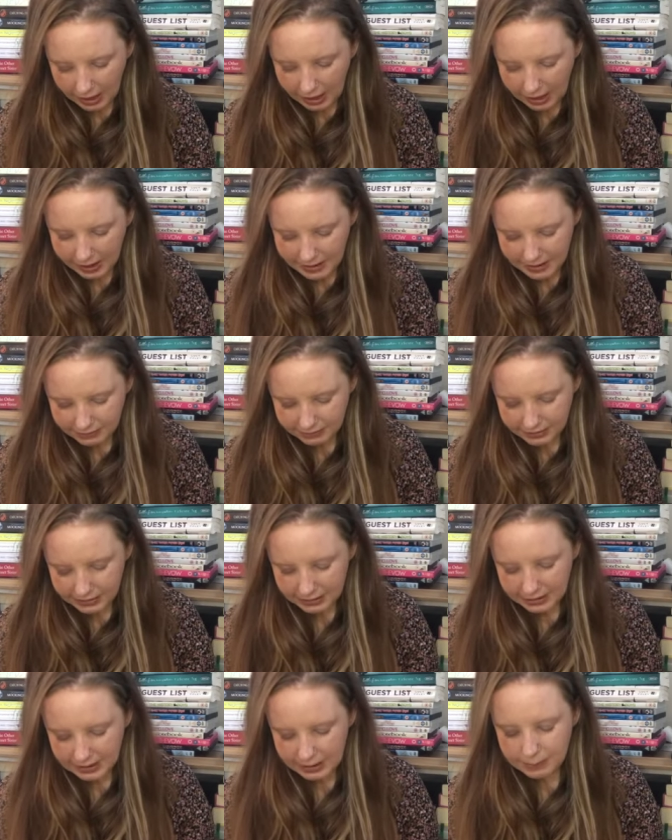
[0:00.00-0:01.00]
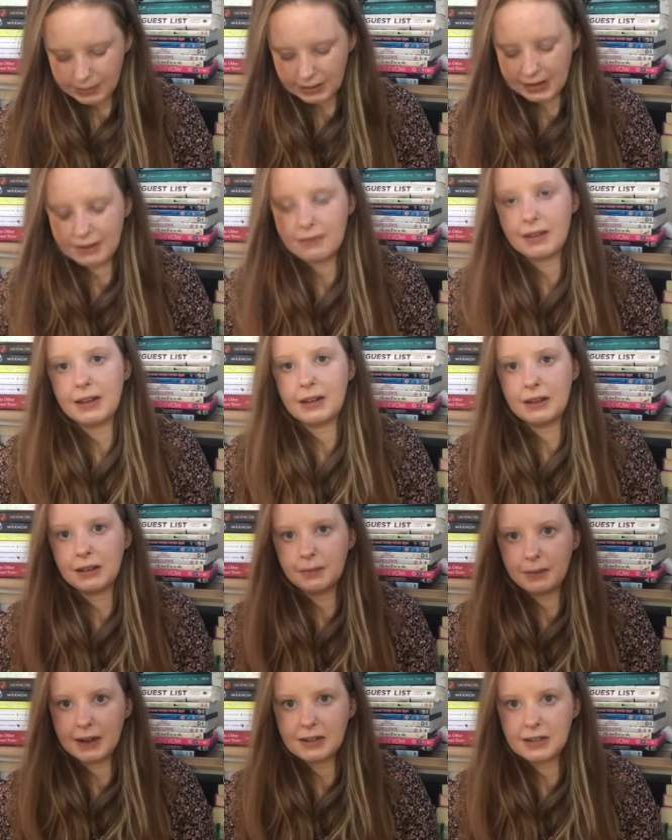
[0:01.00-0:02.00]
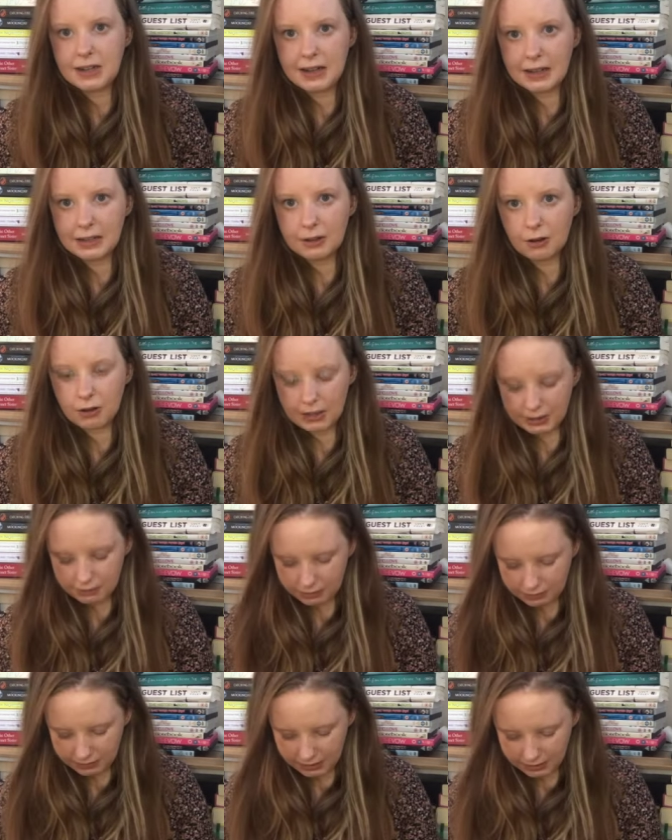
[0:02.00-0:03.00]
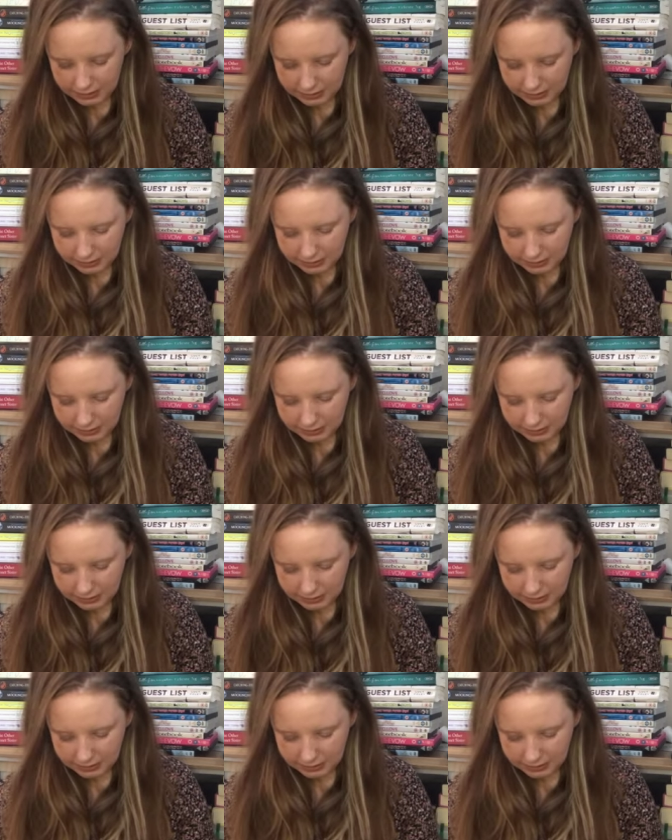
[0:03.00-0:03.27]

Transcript: and everything they believe in, especially as Holly refuses